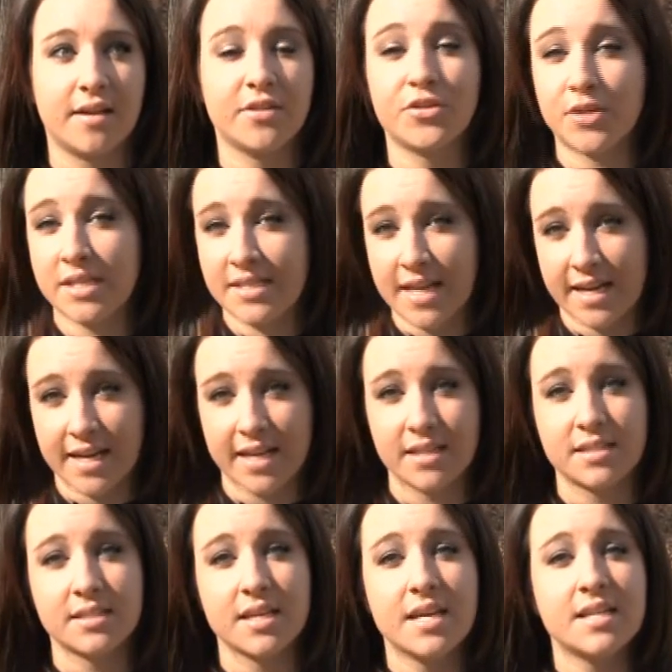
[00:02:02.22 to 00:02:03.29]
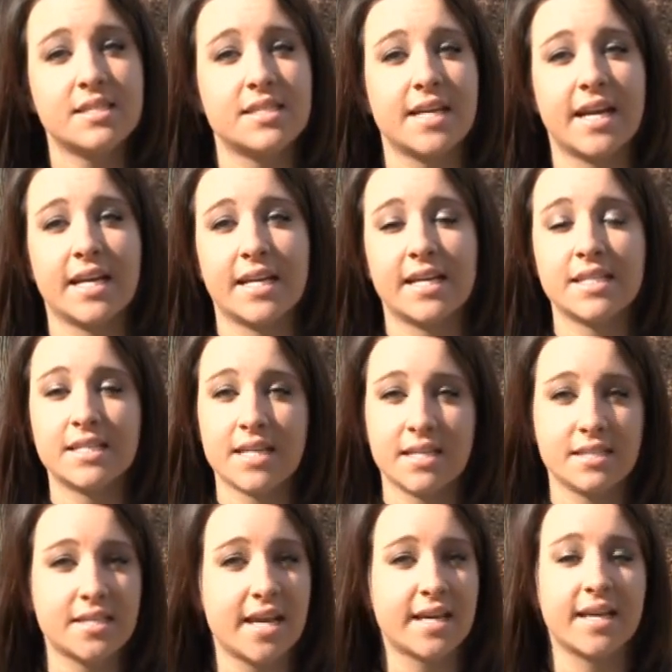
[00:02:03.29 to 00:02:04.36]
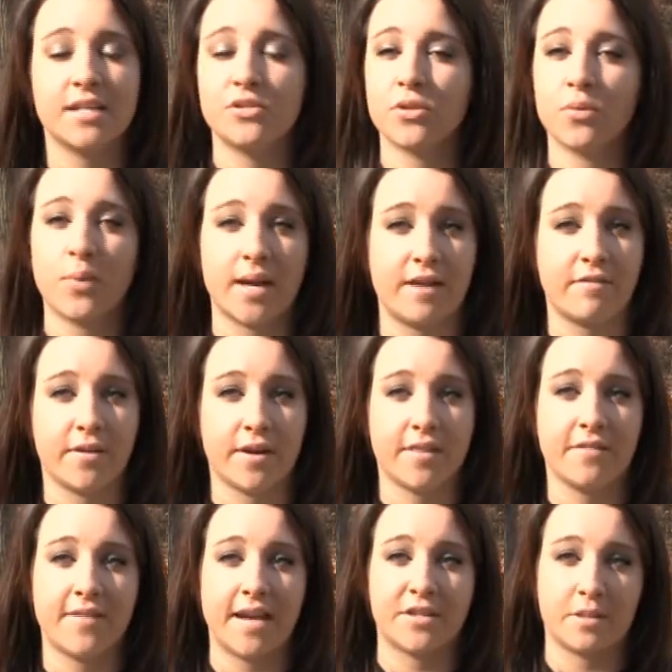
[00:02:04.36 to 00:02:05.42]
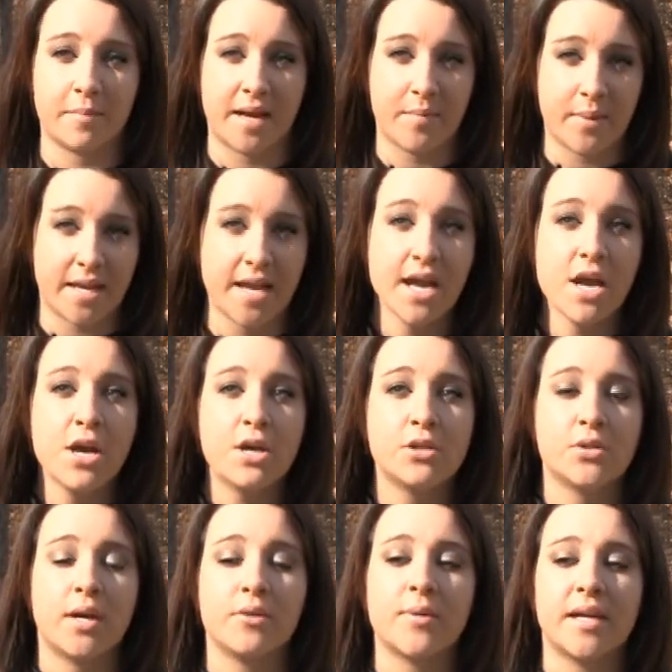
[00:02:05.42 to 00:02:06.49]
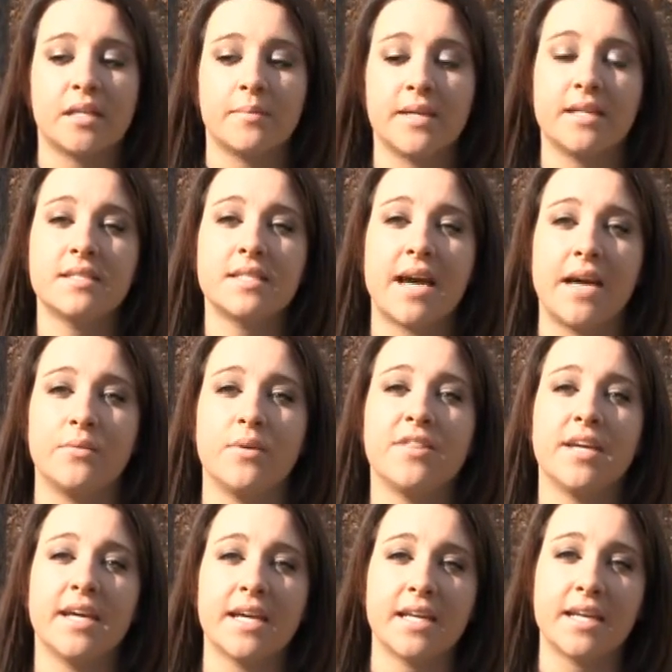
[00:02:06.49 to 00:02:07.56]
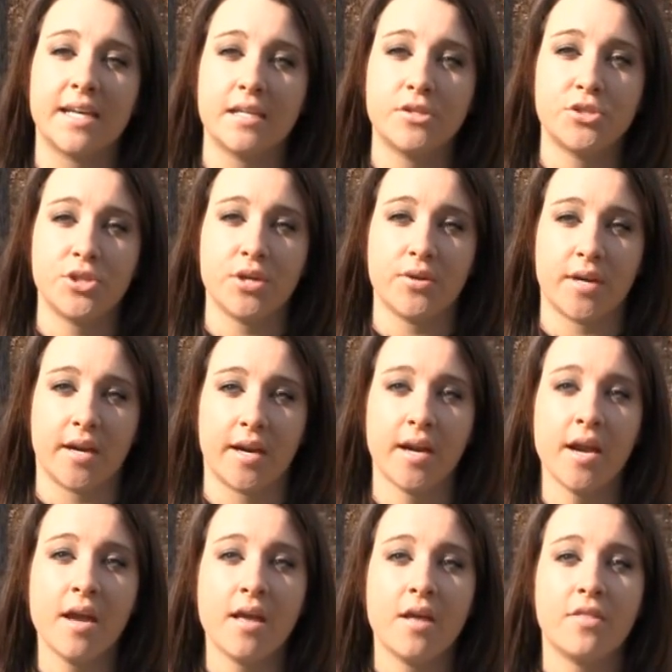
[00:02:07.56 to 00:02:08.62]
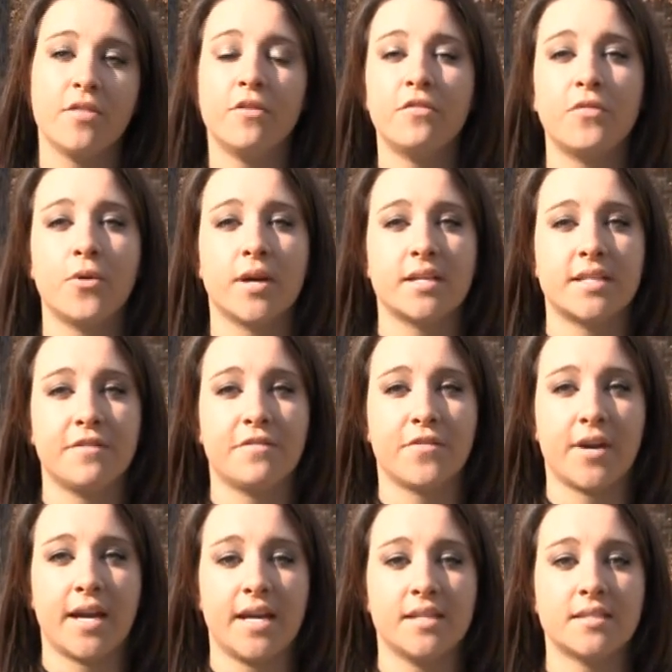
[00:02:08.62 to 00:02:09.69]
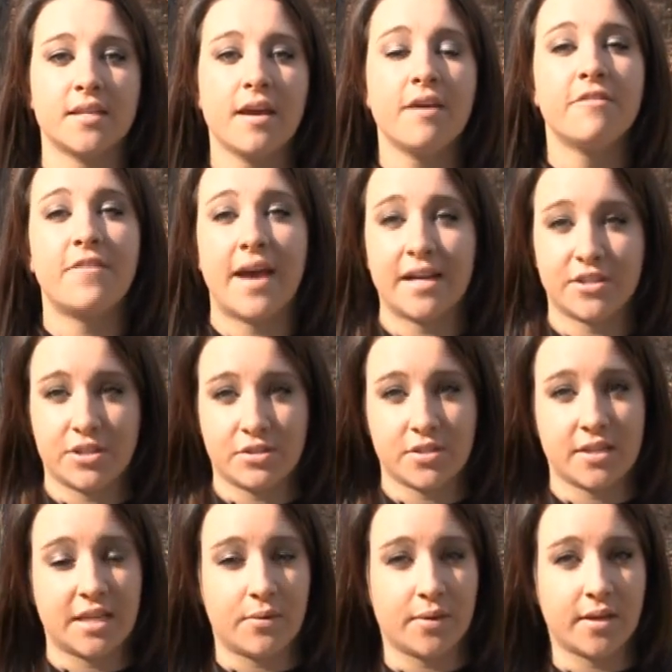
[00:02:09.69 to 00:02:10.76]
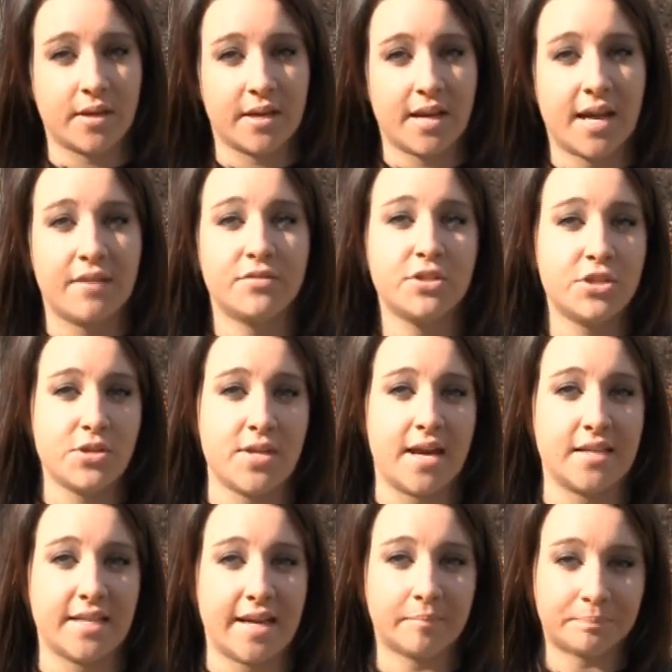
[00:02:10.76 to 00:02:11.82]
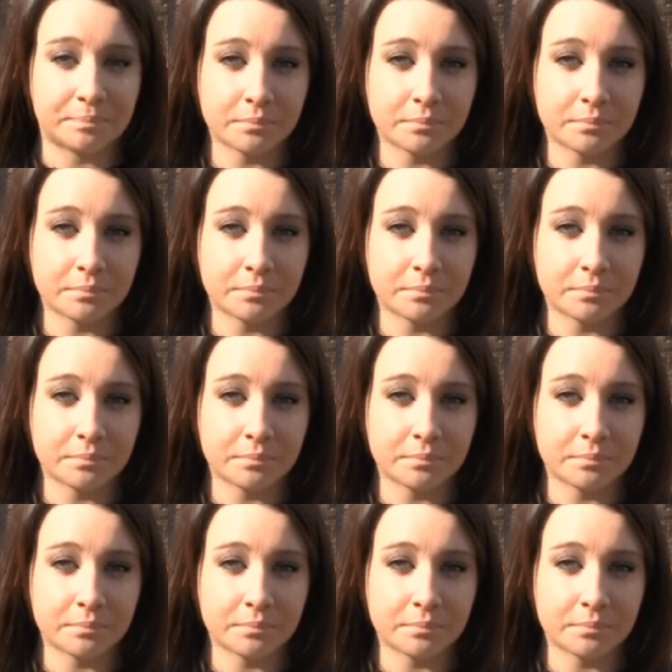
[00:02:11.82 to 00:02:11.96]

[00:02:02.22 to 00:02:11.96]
3 seconds, standing in 10 seconds, or whatever the factor might be. So I randomly assigned within each shooter the 4 different factors that they were going to have to do that day.